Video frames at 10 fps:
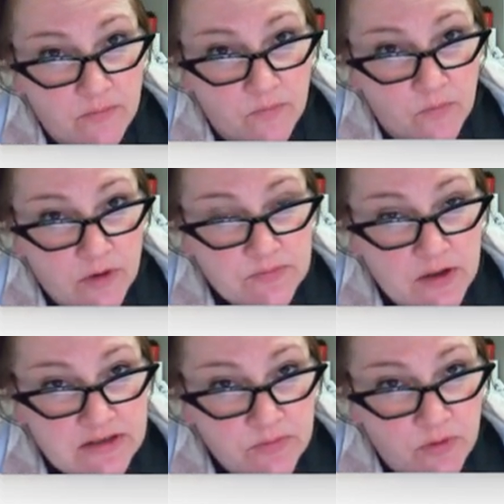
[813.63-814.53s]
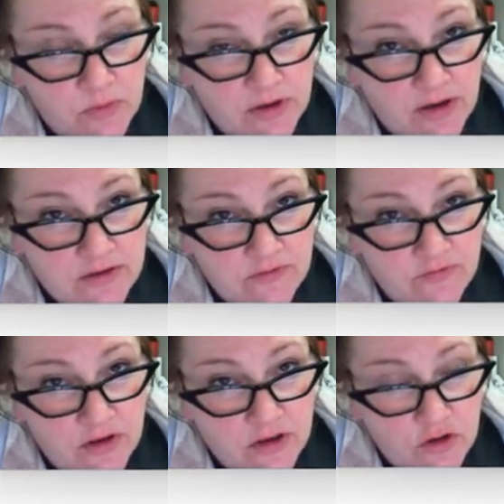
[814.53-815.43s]
responsible, productive
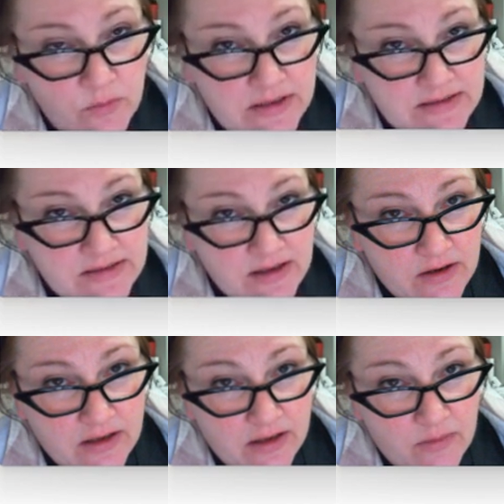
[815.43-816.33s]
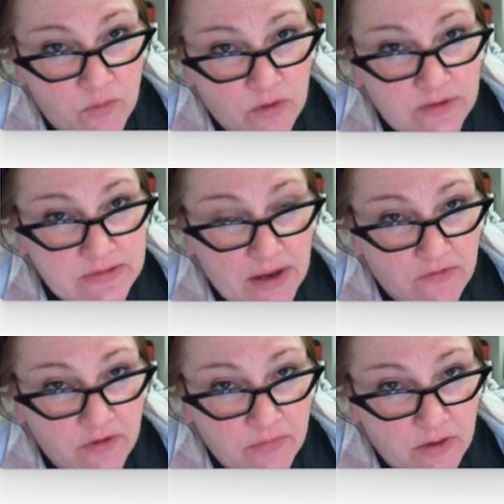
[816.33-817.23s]
young humans that get more
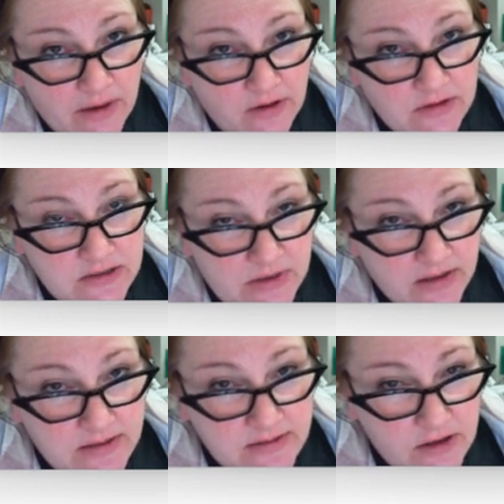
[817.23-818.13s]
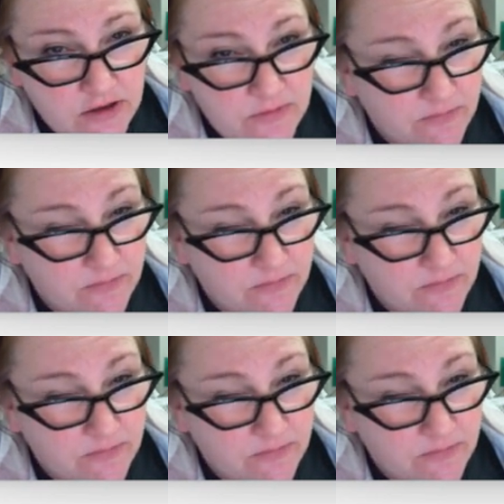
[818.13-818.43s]
respect from their parents because they're